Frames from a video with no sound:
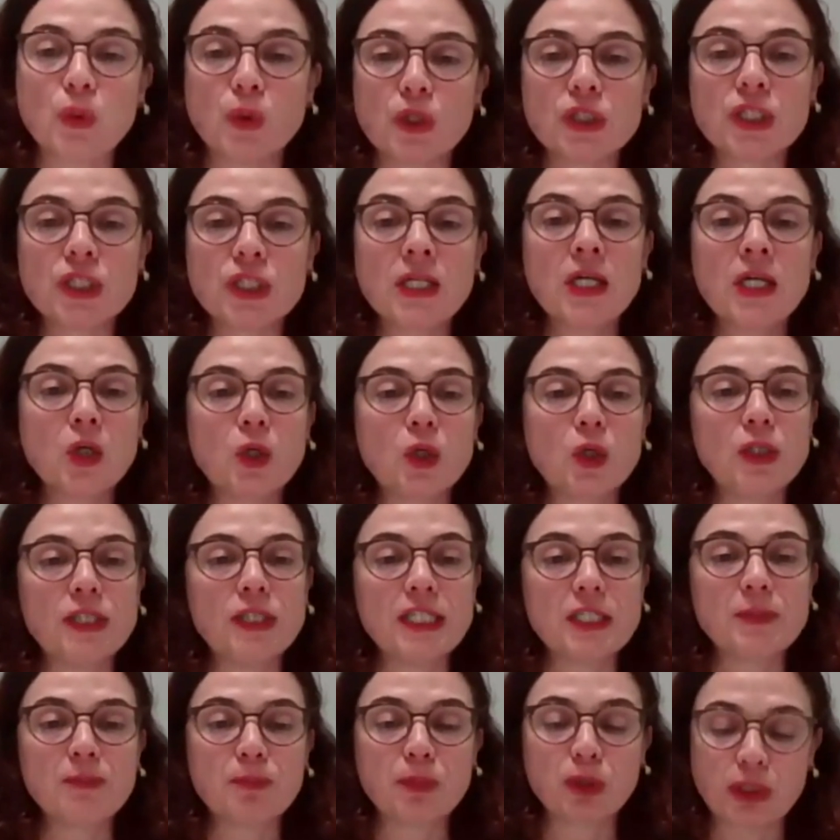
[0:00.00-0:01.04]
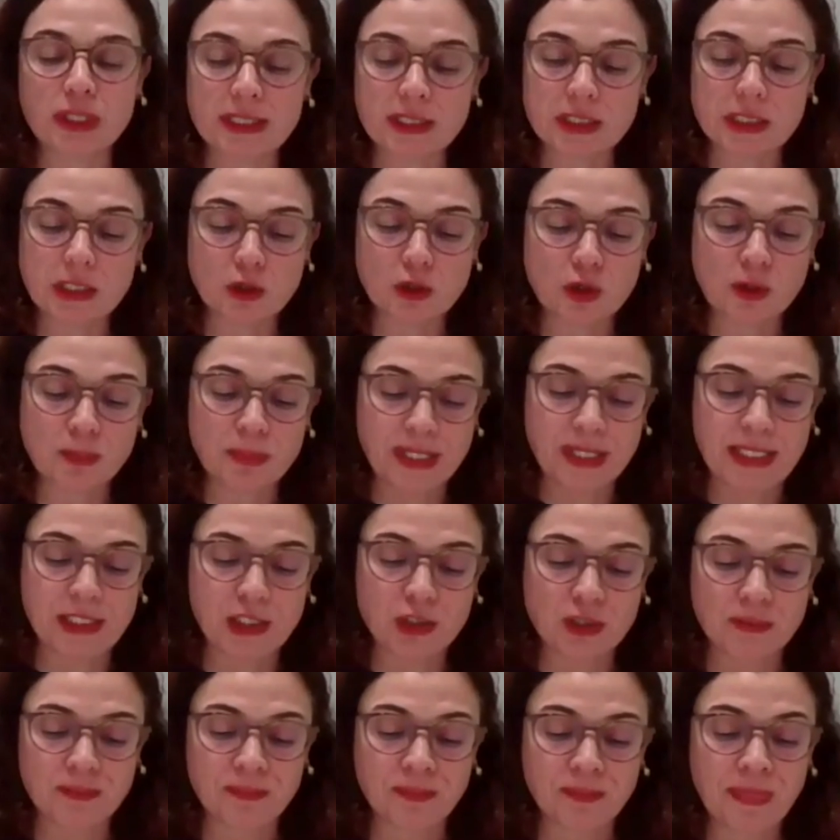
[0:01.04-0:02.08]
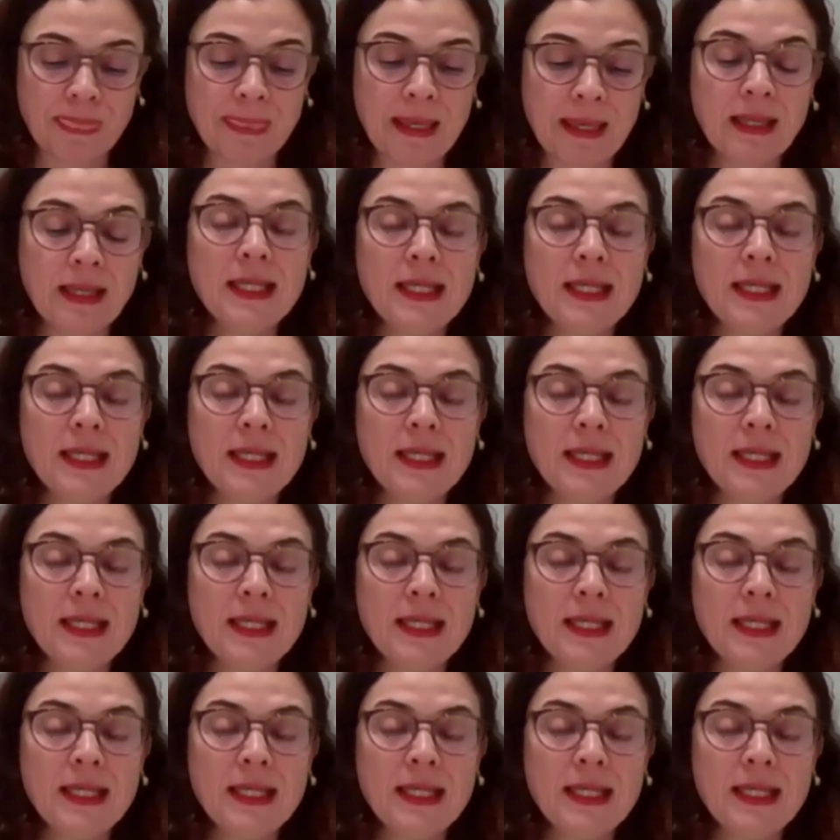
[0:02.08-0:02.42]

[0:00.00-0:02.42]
towards all this potential cooperation.